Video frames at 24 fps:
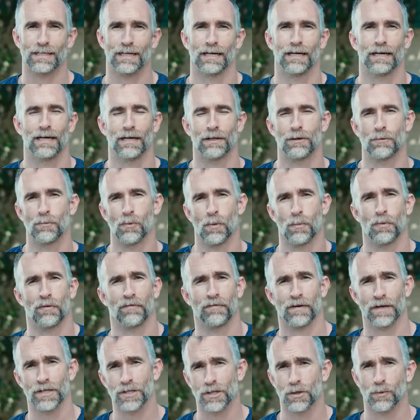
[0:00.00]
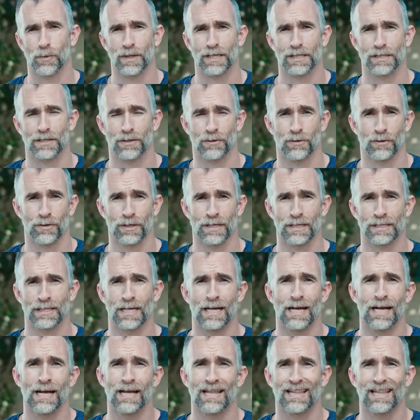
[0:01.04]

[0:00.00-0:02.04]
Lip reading: There are more professional ways to do this.